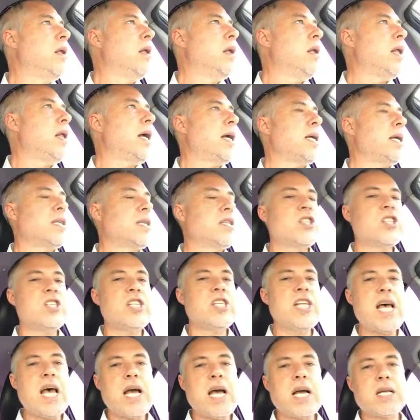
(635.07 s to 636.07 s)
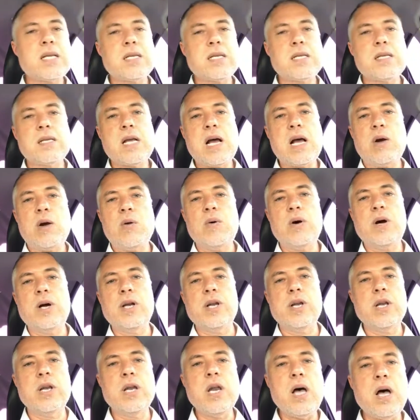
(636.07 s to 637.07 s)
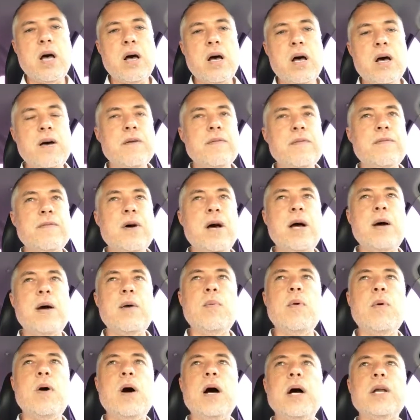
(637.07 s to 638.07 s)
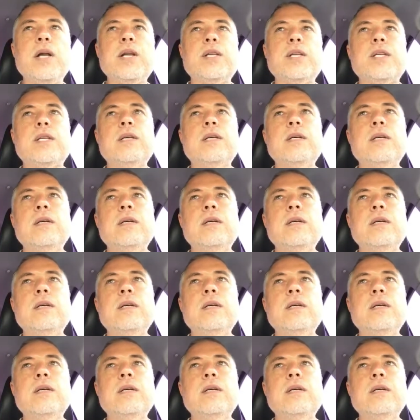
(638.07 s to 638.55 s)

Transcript: like sex, I want love, I want